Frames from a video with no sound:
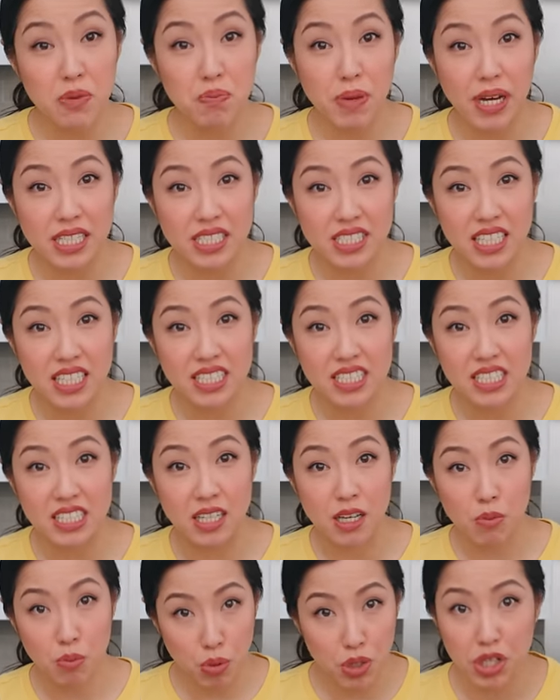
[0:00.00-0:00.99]
a budget, just
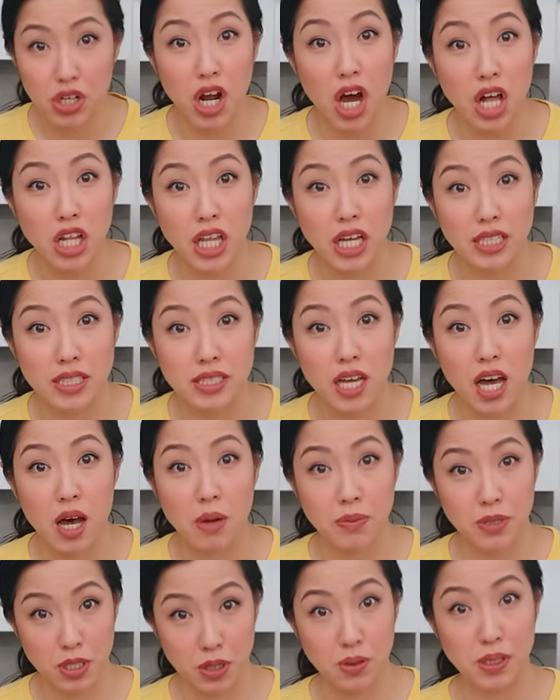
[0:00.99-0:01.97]
put it all on
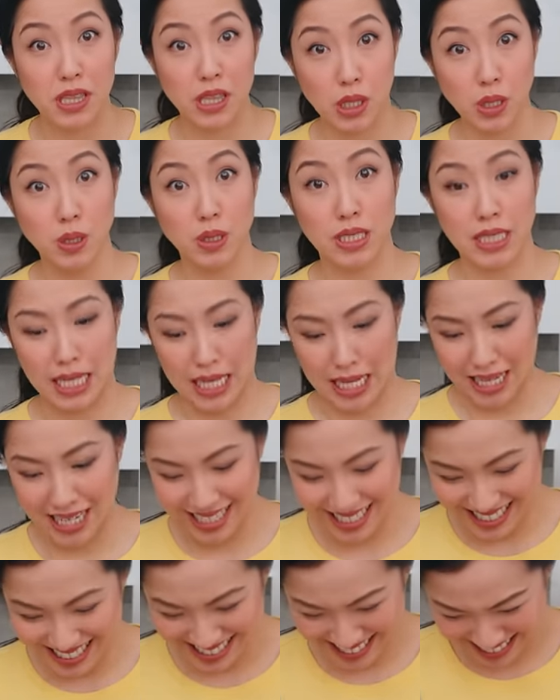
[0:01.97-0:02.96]
top so it looks like